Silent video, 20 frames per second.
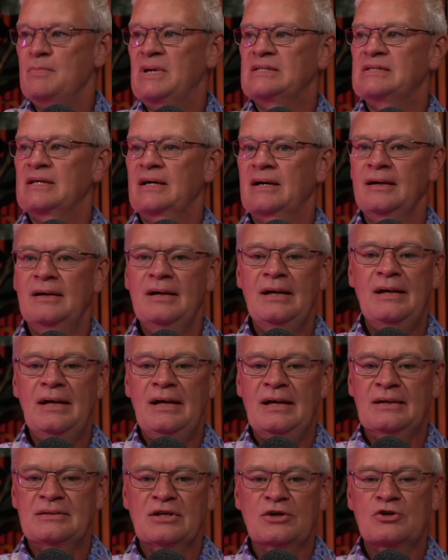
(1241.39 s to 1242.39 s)
It's a
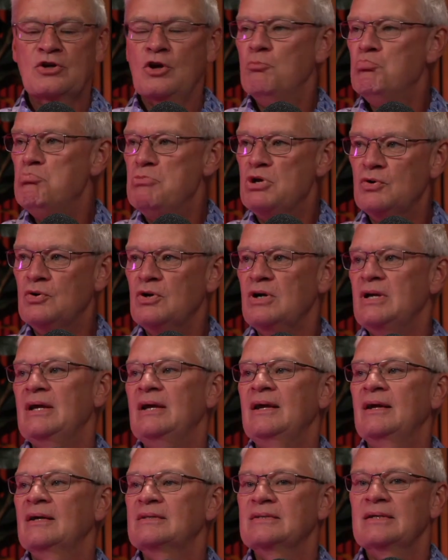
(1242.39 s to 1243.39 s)

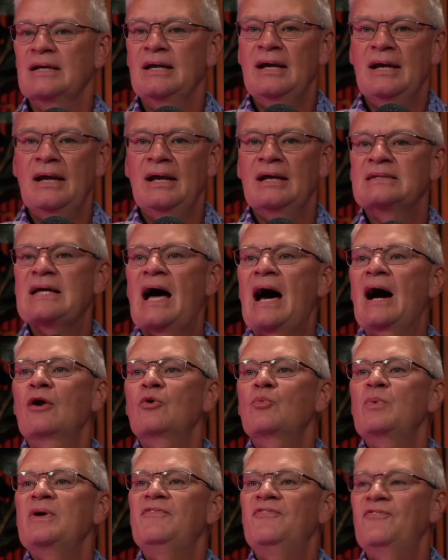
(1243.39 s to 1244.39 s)
community. It's how do
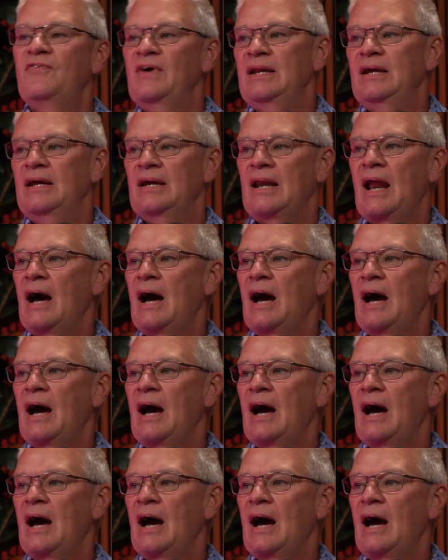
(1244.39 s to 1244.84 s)
we fit in?